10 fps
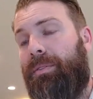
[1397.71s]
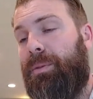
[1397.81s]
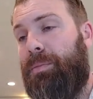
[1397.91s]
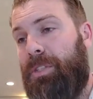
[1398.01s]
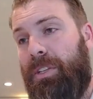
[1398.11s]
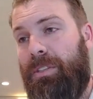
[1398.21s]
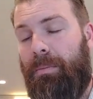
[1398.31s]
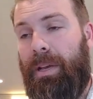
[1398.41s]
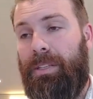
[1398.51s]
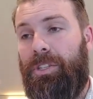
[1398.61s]
If somebody sends you
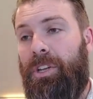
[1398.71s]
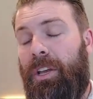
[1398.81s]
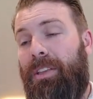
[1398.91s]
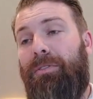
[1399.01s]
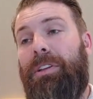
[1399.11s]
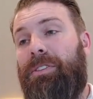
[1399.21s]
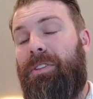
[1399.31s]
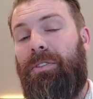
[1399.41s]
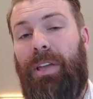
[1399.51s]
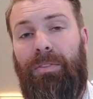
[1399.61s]
a message, you don't
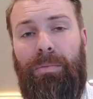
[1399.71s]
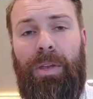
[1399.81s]
necessarily have to